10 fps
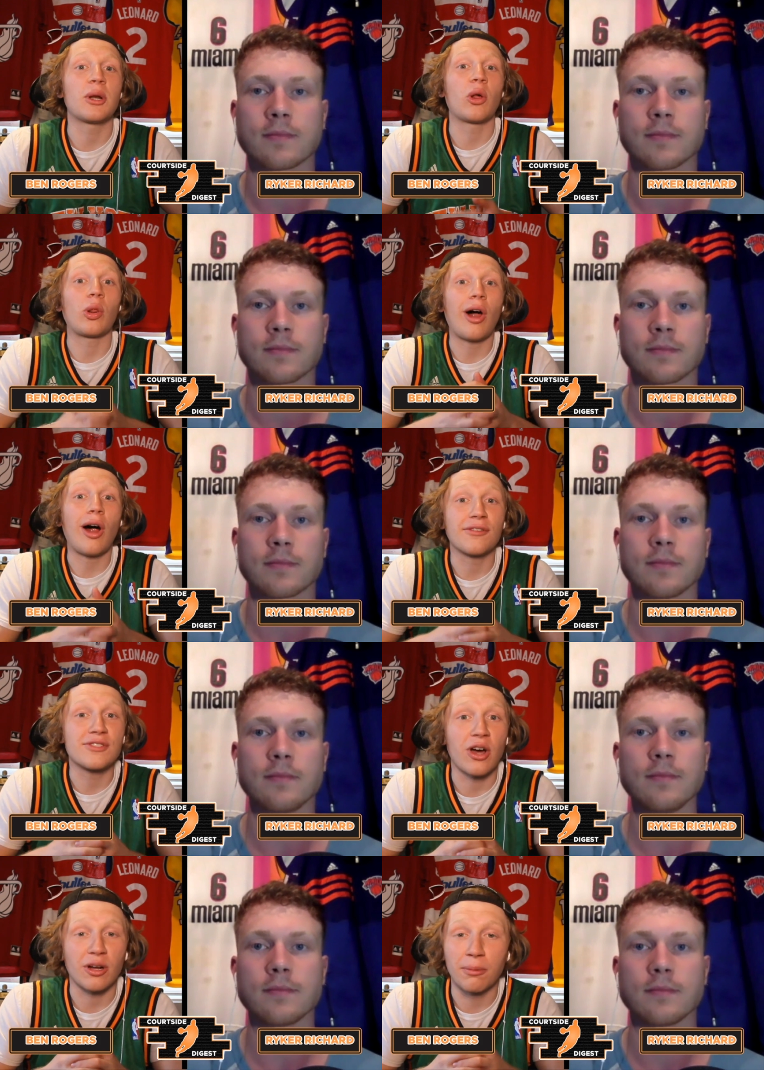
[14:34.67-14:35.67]
Speaker 1: a lot of
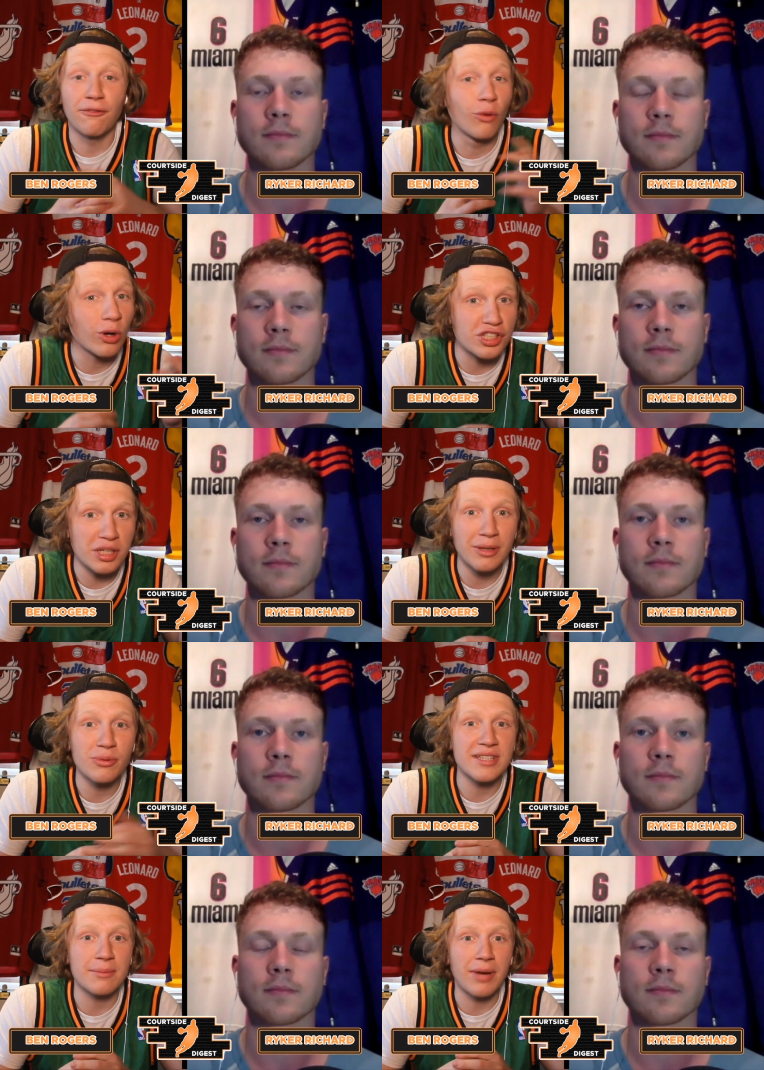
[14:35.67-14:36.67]
talk before Jimmy
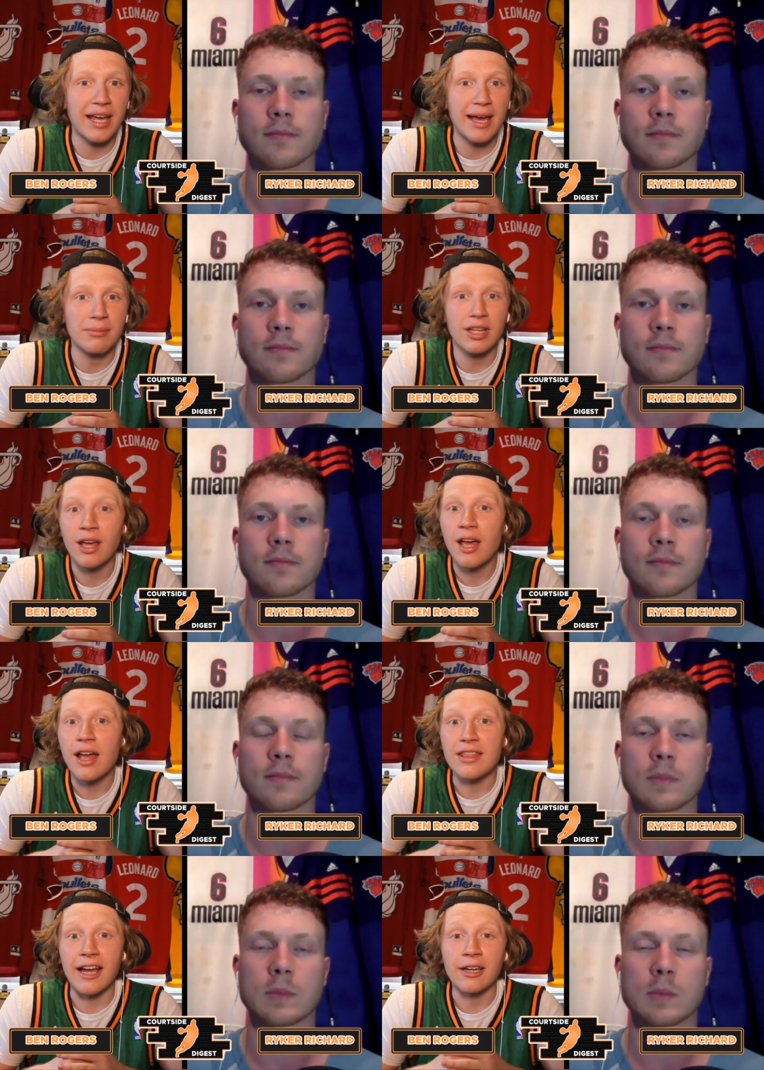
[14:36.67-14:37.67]
was in Miami
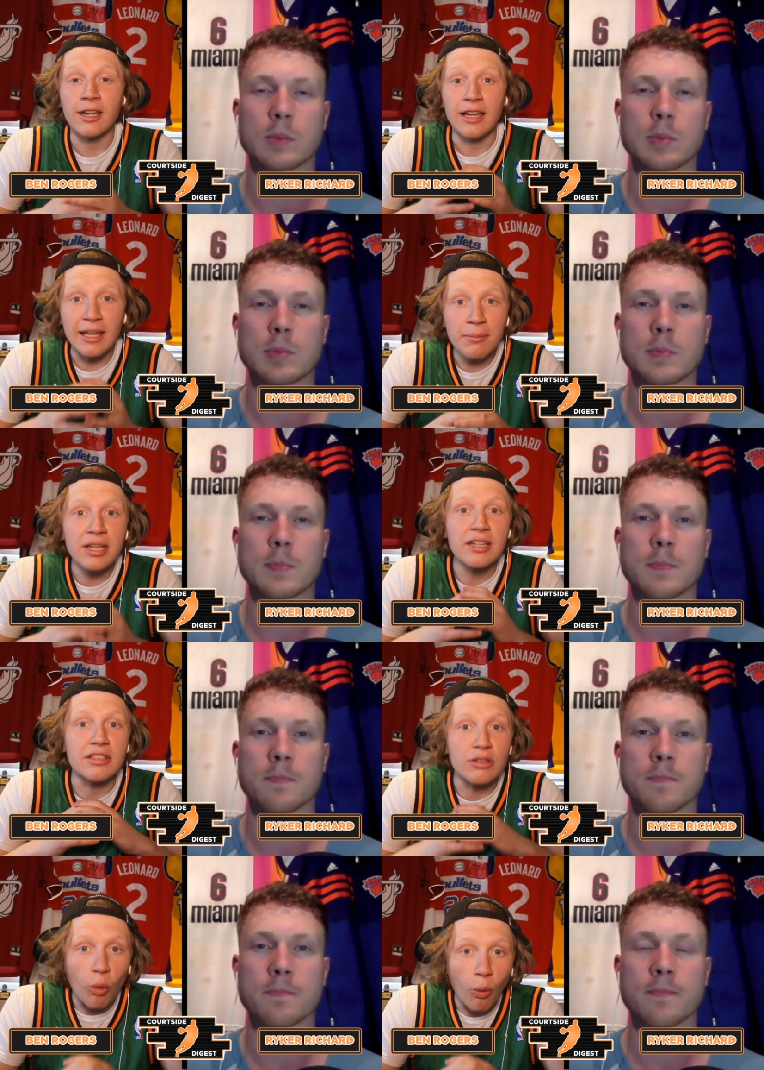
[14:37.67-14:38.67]
that him and
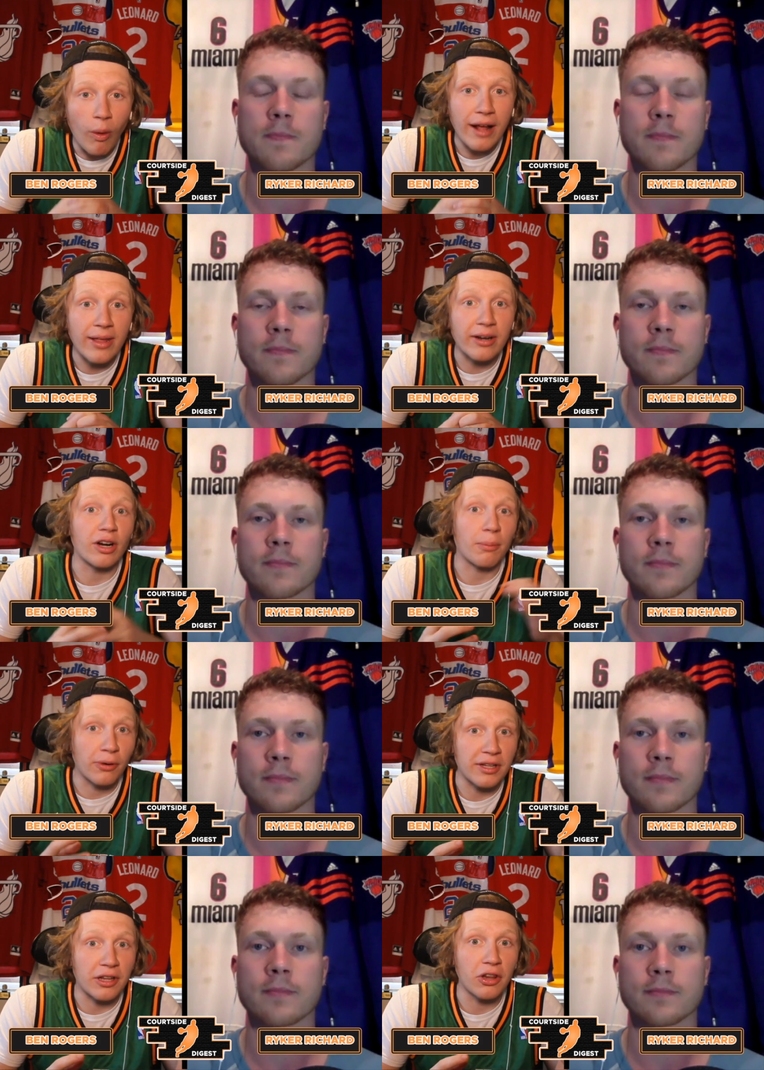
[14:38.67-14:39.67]
Kawhi Leonard are
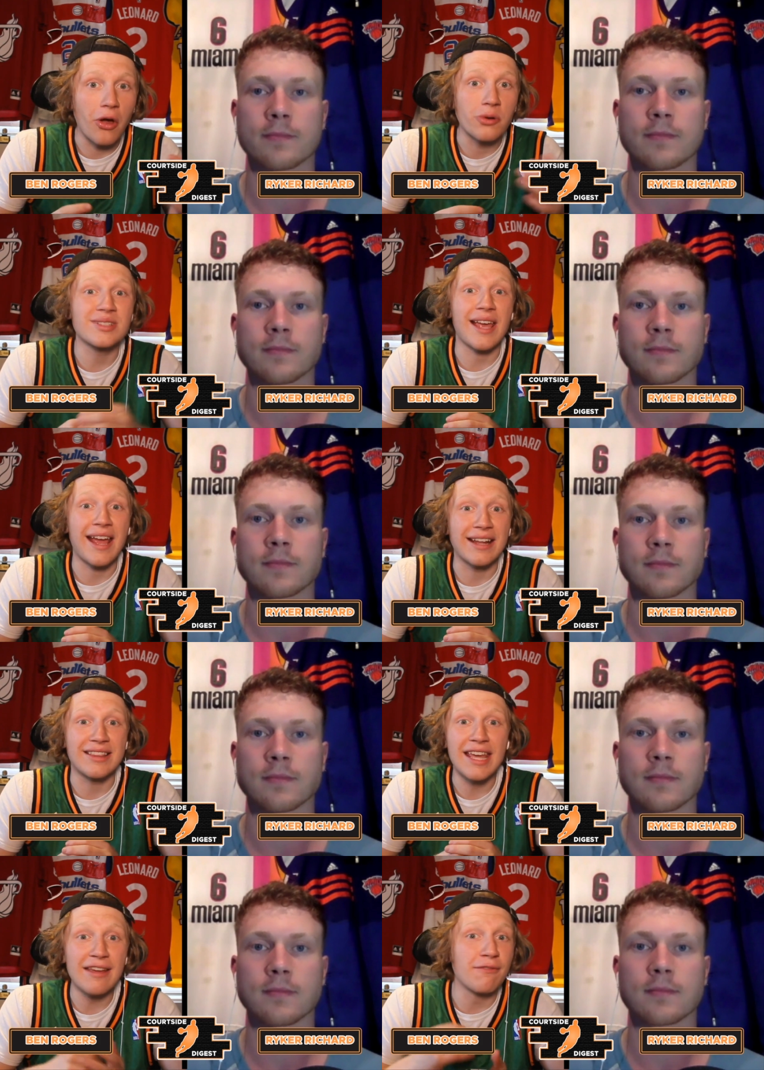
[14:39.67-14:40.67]
pretty close, and
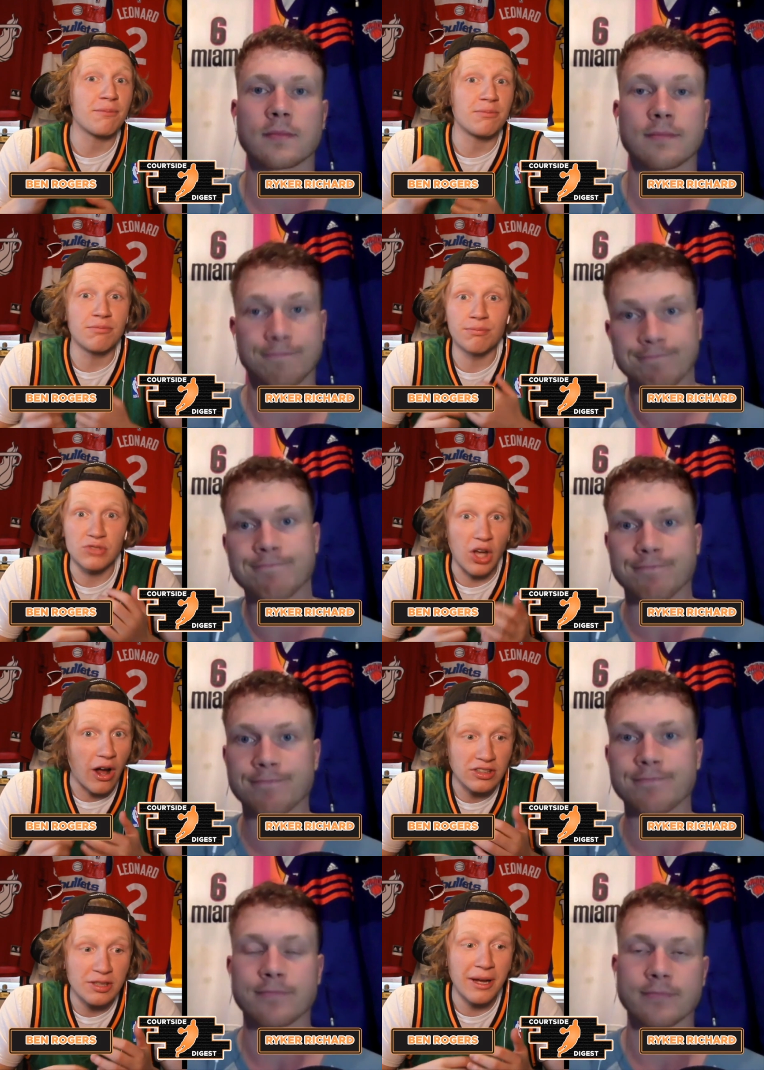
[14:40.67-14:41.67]
they've
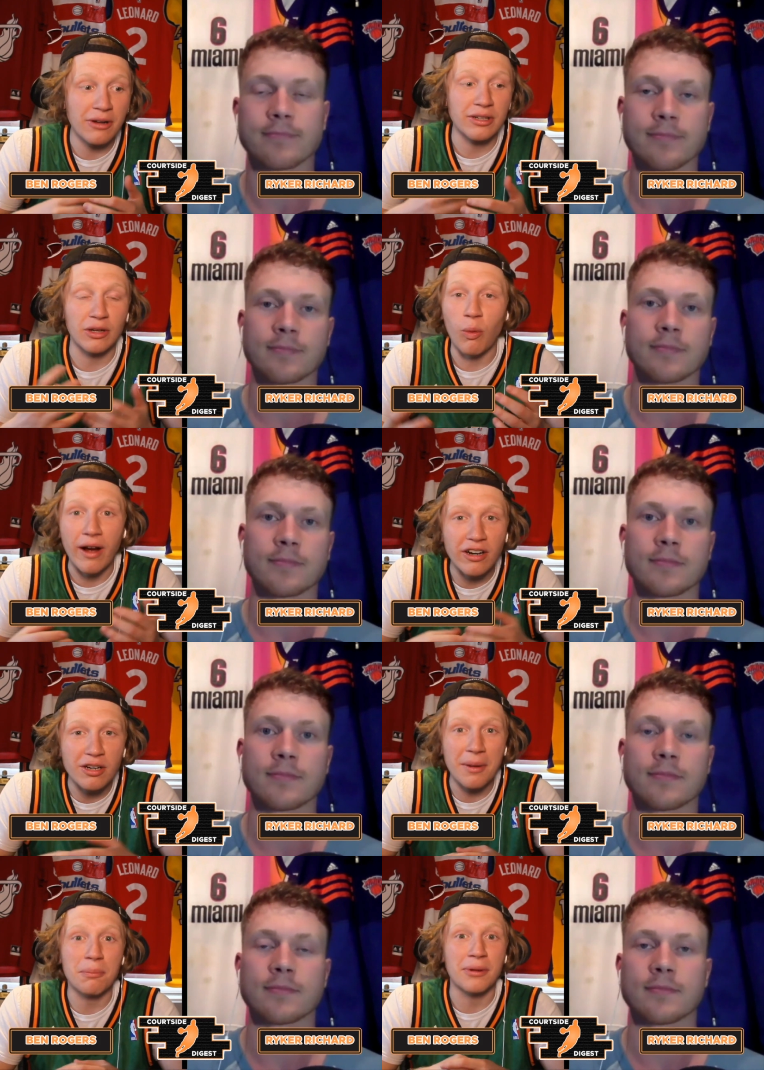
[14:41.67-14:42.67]
talked about, inquired
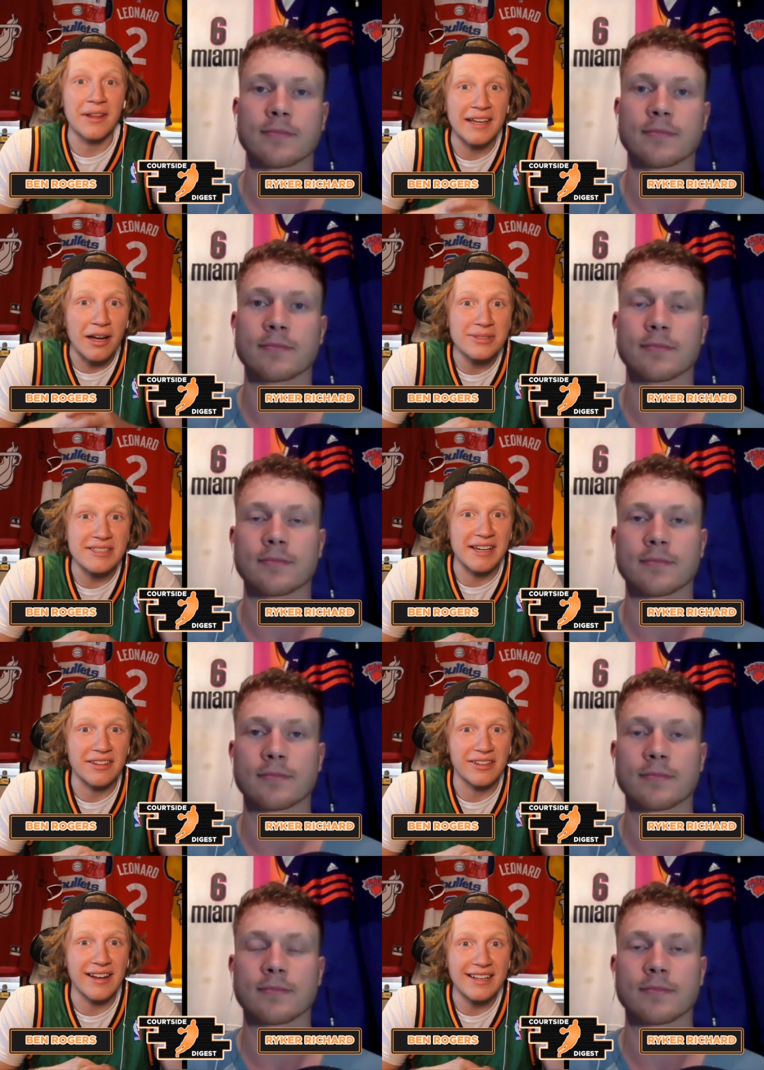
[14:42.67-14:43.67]
about playing up
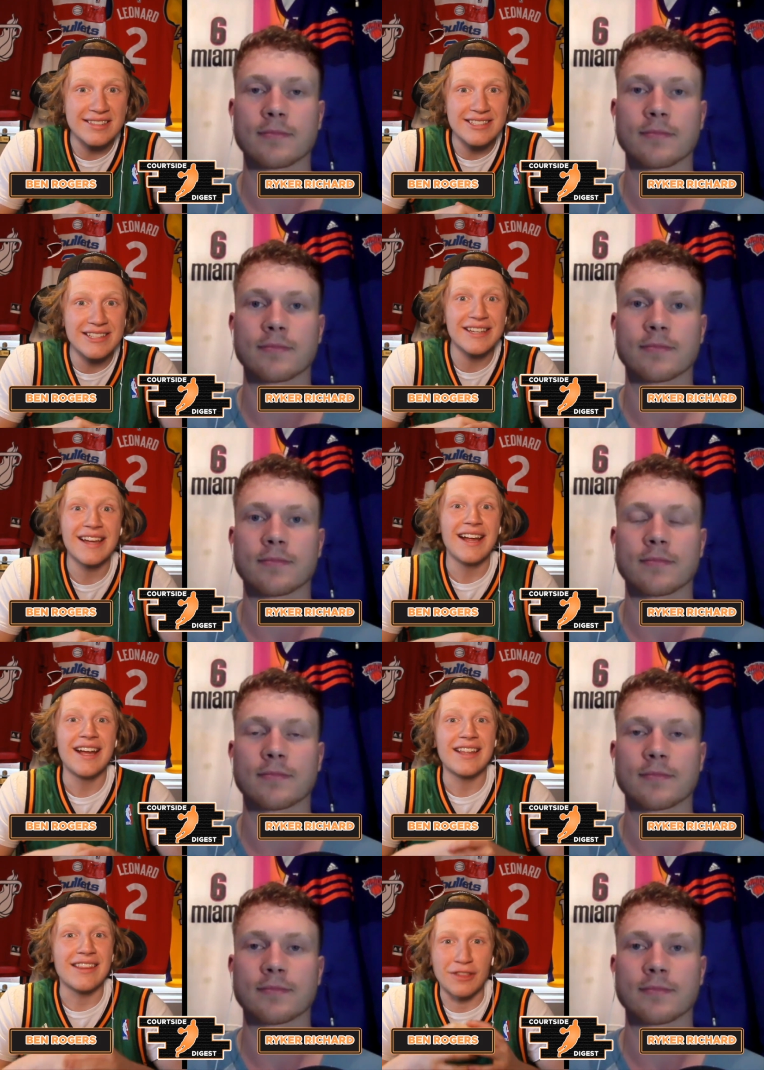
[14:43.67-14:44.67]
together. And I could see
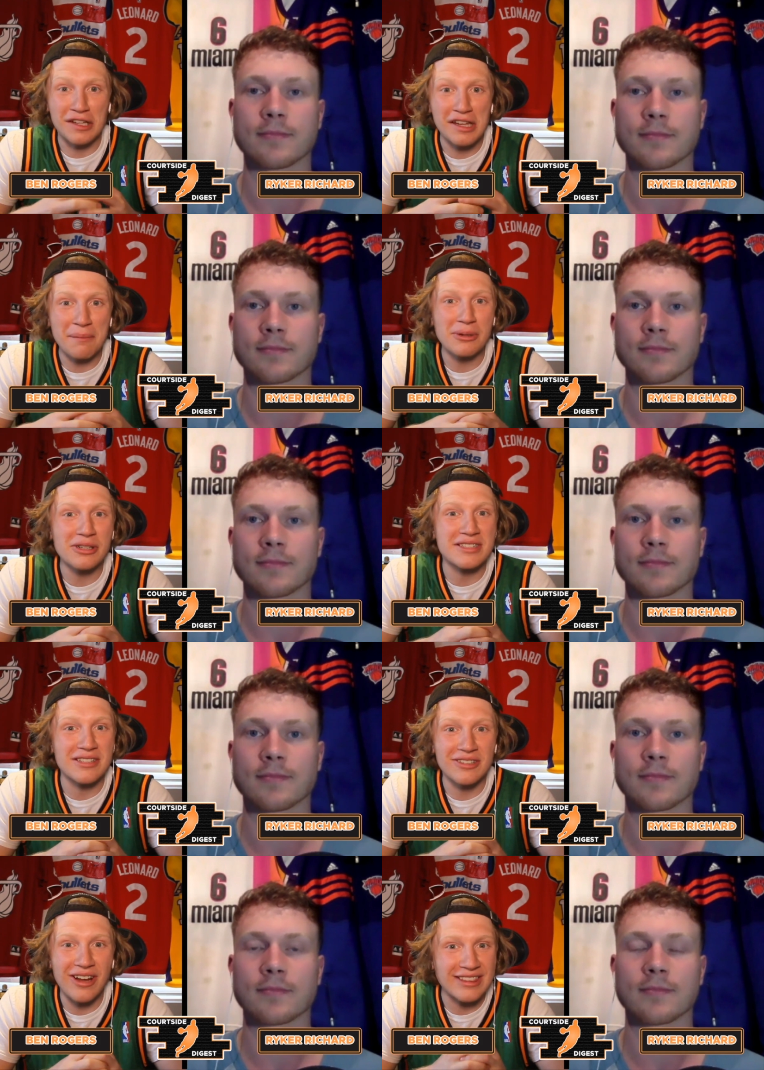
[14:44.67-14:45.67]
if the Clippers,
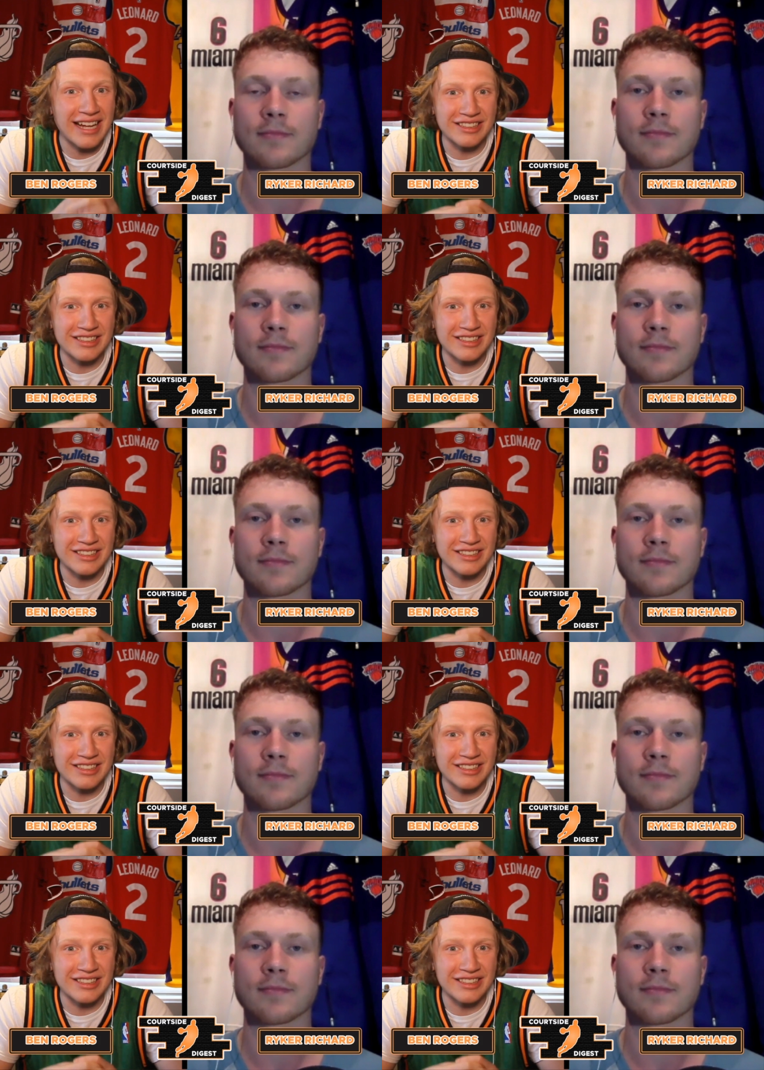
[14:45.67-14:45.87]
they're not that